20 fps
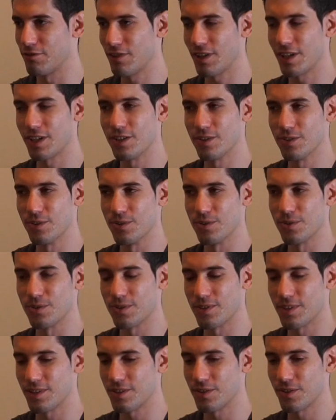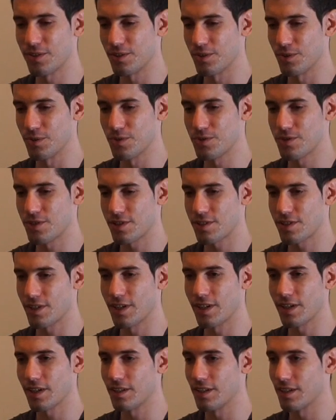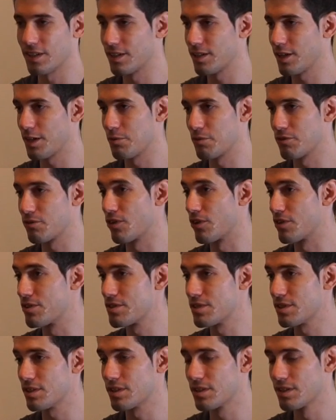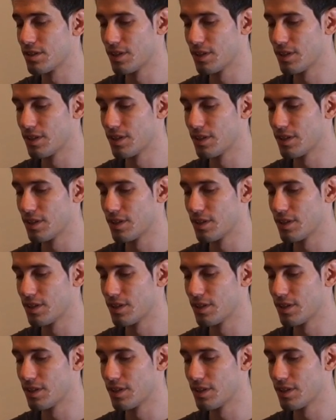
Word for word: value that you can use just like any other type of currency.